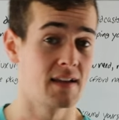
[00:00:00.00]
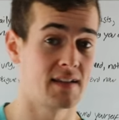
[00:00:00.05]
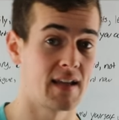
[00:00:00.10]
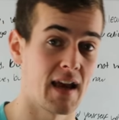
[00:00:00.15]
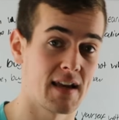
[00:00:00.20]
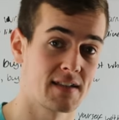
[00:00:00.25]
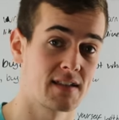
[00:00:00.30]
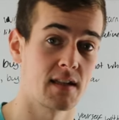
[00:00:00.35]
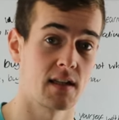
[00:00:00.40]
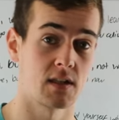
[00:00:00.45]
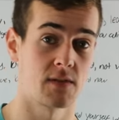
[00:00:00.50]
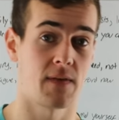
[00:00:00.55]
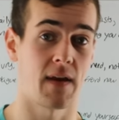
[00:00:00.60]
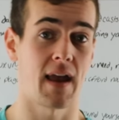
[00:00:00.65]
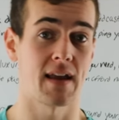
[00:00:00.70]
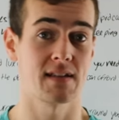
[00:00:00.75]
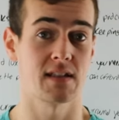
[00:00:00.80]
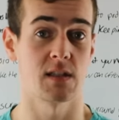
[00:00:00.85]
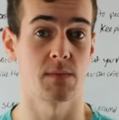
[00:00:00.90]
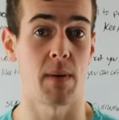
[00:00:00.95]
Test it as
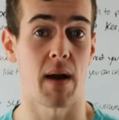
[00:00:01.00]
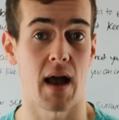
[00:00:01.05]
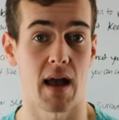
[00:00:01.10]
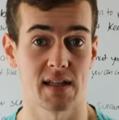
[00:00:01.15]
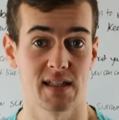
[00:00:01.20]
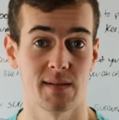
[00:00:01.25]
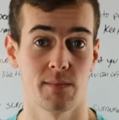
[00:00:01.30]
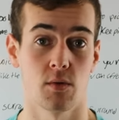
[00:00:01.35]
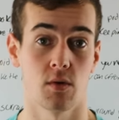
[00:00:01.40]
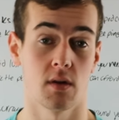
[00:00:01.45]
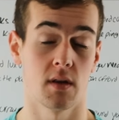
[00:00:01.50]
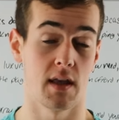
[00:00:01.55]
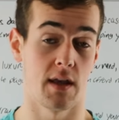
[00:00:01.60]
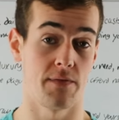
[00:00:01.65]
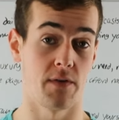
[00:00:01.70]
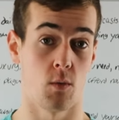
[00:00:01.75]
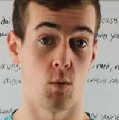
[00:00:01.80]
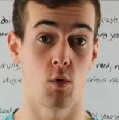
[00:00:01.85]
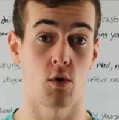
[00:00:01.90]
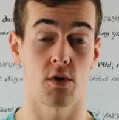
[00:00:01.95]
fast as possible.
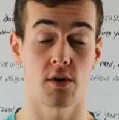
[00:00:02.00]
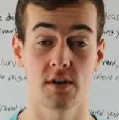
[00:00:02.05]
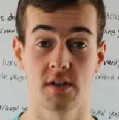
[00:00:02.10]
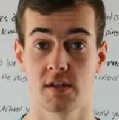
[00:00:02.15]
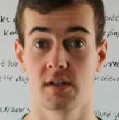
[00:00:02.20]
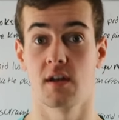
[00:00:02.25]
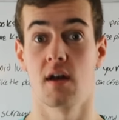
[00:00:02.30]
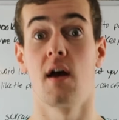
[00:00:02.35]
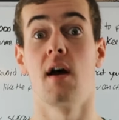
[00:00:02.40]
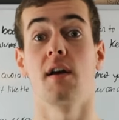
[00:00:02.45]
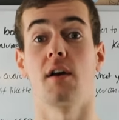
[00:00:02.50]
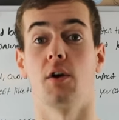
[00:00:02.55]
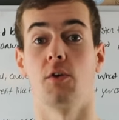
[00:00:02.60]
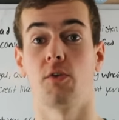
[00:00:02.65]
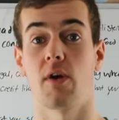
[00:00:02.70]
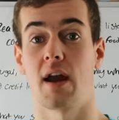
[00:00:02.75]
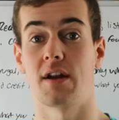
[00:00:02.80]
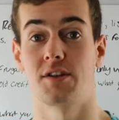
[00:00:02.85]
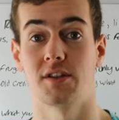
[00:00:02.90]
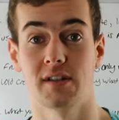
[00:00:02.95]
If it works,
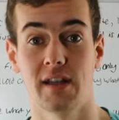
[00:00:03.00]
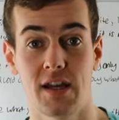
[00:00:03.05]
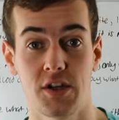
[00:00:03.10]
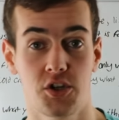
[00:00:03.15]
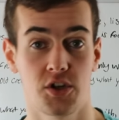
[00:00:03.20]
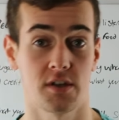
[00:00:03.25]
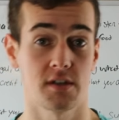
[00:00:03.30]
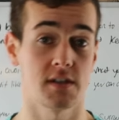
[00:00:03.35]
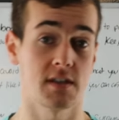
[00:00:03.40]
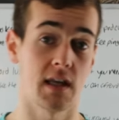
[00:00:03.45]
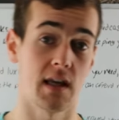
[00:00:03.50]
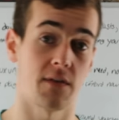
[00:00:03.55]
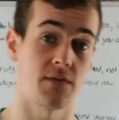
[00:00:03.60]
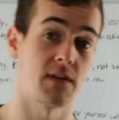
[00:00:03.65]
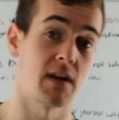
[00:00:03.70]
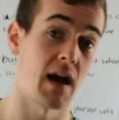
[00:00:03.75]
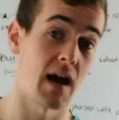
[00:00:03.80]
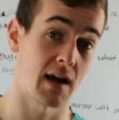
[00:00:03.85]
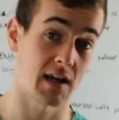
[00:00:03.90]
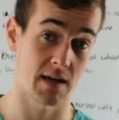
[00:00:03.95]
Congratulations.
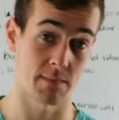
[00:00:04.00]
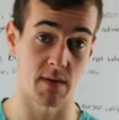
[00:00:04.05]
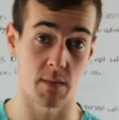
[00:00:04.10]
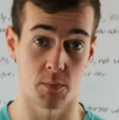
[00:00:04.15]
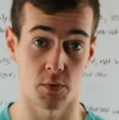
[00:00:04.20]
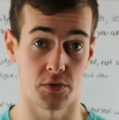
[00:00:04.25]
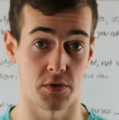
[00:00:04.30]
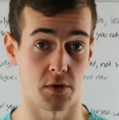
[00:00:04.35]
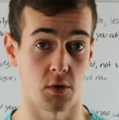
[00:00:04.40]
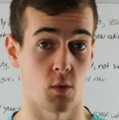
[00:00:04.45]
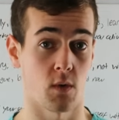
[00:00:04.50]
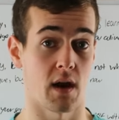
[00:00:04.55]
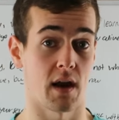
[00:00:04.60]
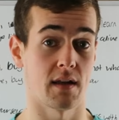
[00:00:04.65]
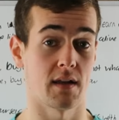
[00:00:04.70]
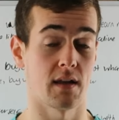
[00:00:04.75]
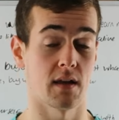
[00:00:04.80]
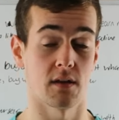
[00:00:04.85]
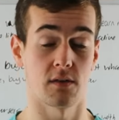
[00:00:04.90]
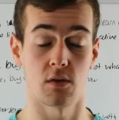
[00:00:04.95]
If not, come up with a new
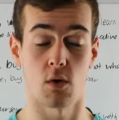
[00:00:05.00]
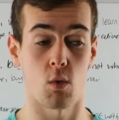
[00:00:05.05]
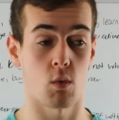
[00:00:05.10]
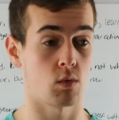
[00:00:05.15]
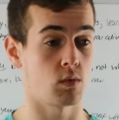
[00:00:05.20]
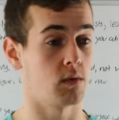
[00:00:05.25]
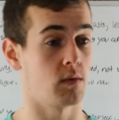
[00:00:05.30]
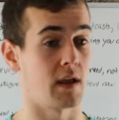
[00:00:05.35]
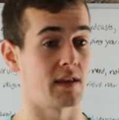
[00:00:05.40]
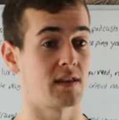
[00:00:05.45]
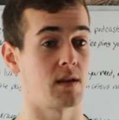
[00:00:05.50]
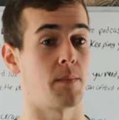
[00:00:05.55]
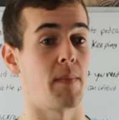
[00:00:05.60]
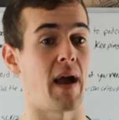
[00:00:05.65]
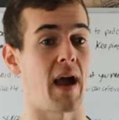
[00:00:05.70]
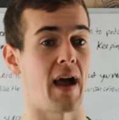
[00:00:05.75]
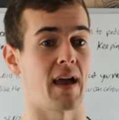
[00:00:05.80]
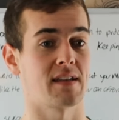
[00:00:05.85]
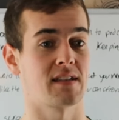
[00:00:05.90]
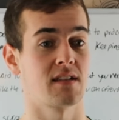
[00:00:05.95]
idea. Don't let the
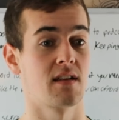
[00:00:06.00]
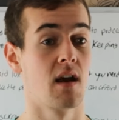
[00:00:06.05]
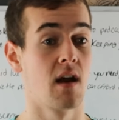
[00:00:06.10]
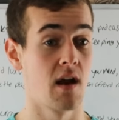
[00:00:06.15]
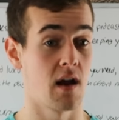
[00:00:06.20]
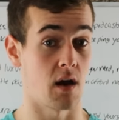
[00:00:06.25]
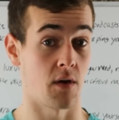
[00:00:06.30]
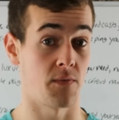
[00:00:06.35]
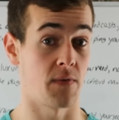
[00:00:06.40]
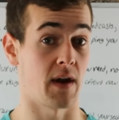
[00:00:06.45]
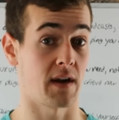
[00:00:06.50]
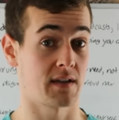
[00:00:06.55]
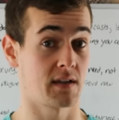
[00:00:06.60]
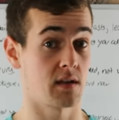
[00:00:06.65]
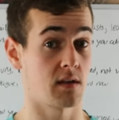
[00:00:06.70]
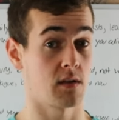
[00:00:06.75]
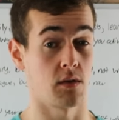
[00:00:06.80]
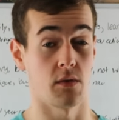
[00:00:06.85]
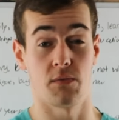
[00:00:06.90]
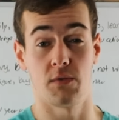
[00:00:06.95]
past
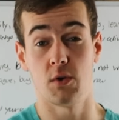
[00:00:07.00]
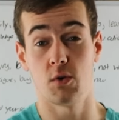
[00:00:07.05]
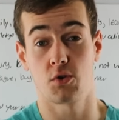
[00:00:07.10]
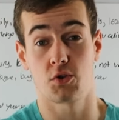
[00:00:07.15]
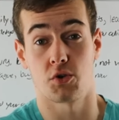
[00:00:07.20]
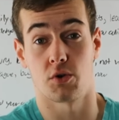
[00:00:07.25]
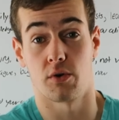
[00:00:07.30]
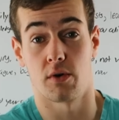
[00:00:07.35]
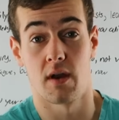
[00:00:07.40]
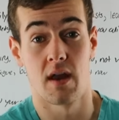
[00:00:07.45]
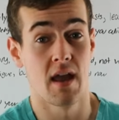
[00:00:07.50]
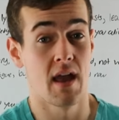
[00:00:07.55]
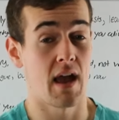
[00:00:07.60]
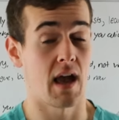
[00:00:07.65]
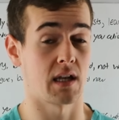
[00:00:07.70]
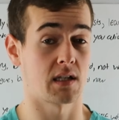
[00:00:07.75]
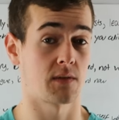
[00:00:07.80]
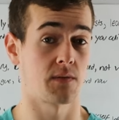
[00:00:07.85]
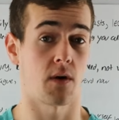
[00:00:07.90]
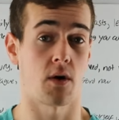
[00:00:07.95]
affect the future
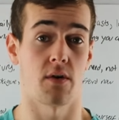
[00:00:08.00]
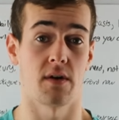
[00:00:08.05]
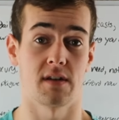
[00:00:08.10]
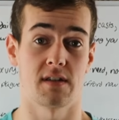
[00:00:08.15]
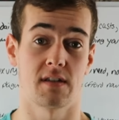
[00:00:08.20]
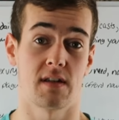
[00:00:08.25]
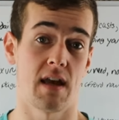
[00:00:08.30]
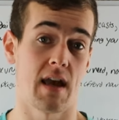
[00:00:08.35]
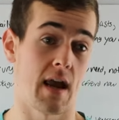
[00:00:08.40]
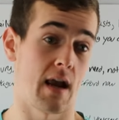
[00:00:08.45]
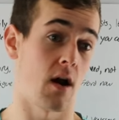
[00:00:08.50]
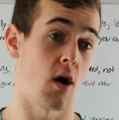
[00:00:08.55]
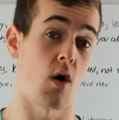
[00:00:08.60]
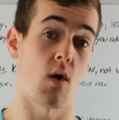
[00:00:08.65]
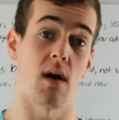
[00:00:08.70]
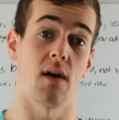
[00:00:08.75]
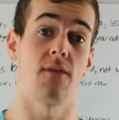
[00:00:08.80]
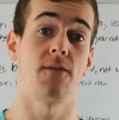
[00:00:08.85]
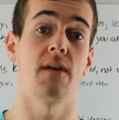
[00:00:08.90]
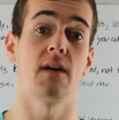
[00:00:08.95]
as far as saying,
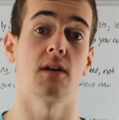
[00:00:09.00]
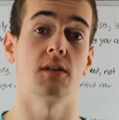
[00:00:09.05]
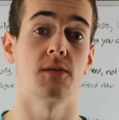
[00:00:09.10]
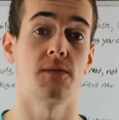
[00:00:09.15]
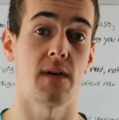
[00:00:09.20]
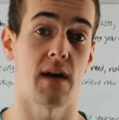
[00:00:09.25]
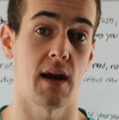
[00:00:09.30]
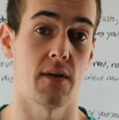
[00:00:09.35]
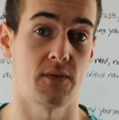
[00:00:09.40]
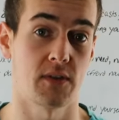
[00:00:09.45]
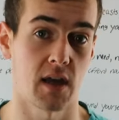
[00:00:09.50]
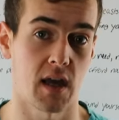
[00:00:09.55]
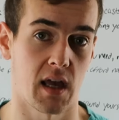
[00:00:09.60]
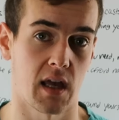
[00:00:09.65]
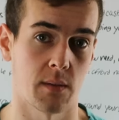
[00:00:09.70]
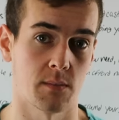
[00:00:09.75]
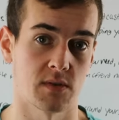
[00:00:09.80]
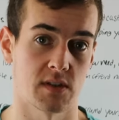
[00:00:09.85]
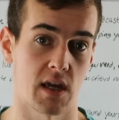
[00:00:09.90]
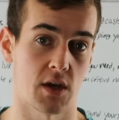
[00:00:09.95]
oh, I failed five
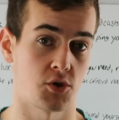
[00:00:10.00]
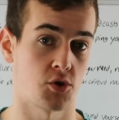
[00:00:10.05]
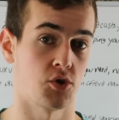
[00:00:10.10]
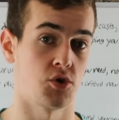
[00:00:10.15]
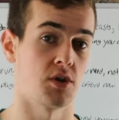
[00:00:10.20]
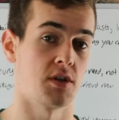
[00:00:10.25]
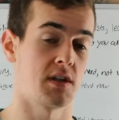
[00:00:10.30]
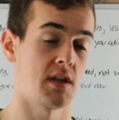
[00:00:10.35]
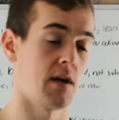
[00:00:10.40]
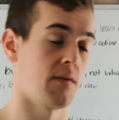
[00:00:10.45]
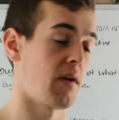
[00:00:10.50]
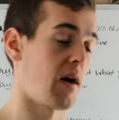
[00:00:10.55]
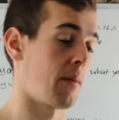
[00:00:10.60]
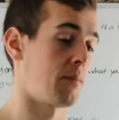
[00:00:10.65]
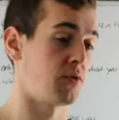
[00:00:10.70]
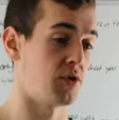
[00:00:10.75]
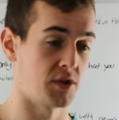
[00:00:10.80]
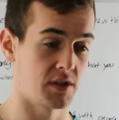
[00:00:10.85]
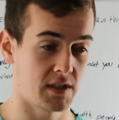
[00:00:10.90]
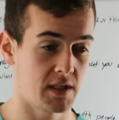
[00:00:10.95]
times, I should just give
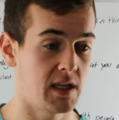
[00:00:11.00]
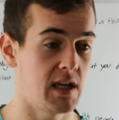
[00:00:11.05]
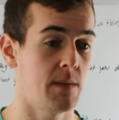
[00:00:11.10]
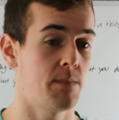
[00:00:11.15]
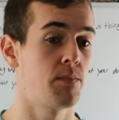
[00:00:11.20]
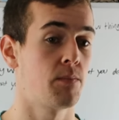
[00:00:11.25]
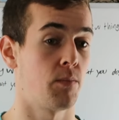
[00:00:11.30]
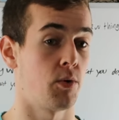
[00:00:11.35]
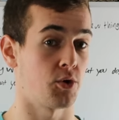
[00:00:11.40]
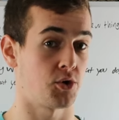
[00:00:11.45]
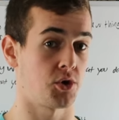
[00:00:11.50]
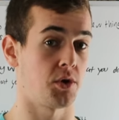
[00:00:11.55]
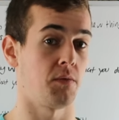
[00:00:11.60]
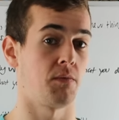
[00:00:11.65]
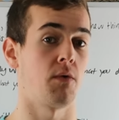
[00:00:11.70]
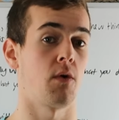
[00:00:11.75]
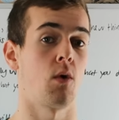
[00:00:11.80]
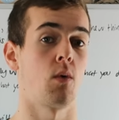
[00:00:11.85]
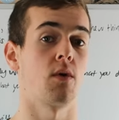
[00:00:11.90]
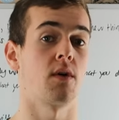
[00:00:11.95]
up. Just keep
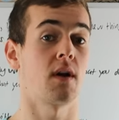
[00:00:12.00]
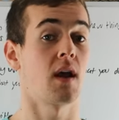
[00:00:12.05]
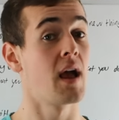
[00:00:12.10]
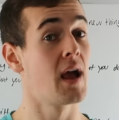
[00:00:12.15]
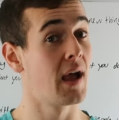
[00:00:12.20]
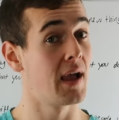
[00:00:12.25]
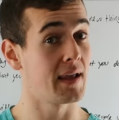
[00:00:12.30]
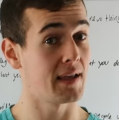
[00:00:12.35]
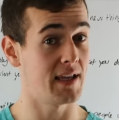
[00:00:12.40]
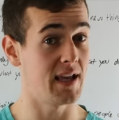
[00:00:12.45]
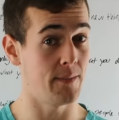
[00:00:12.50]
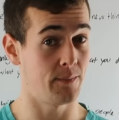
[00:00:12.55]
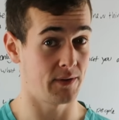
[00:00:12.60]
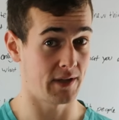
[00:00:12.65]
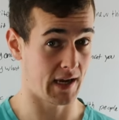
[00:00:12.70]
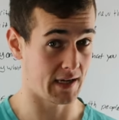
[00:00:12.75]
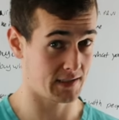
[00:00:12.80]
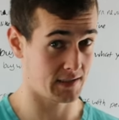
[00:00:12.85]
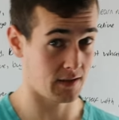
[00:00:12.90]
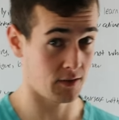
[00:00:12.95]
pushing forward,
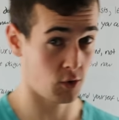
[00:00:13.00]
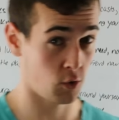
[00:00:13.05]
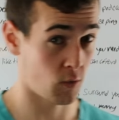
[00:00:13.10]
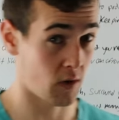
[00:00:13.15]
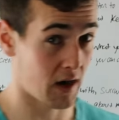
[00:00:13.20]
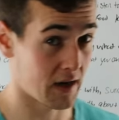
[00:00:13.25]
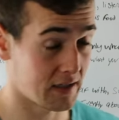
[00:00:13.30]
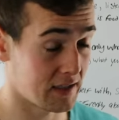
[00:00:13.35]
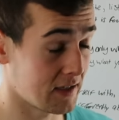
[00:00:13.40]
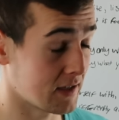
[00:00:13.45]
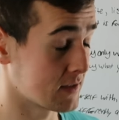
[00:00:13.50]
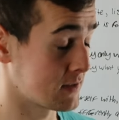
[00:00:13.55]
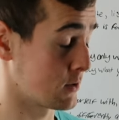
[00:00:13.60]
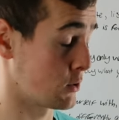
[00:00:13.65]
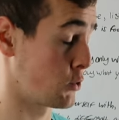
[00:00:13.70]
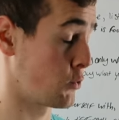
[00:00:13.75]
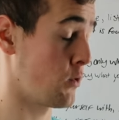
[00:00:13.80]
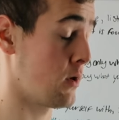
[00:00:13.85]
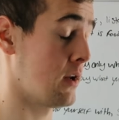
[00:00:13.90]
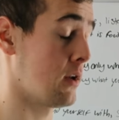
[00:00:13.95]
keep testing new ideas,
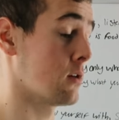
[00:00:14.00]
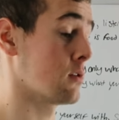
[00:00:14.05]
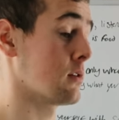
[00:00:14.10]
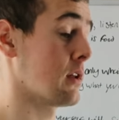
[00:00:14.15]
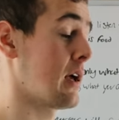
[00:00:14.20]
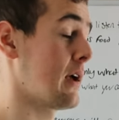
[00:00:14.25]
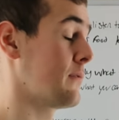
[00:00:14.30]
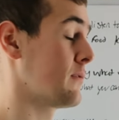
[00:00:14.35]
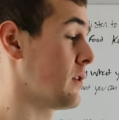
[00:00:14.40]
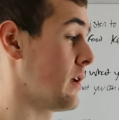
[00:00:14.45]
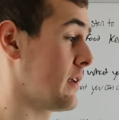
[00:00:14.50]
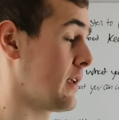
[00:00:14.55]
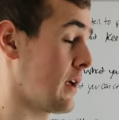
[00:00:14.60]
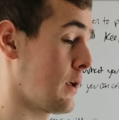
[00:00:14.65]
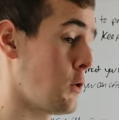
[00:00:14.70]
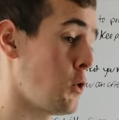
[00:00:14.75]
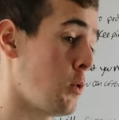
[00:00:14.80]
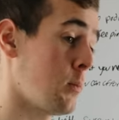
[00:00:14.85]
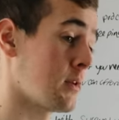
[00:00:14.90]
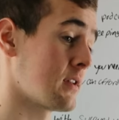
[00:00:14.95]
and treating your life like
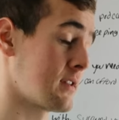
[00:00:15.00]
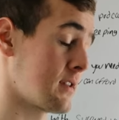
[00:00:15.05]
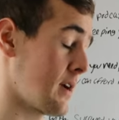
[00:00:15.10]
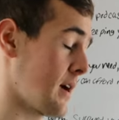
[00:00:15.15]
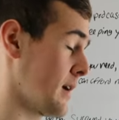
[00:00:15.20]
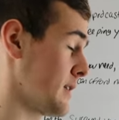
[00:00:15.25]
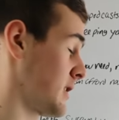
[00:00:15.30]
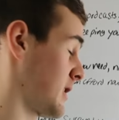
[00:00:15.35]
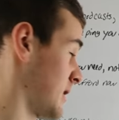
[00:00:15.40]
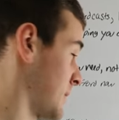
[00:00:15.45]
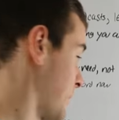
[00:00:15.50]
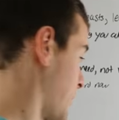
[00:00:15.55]
a human science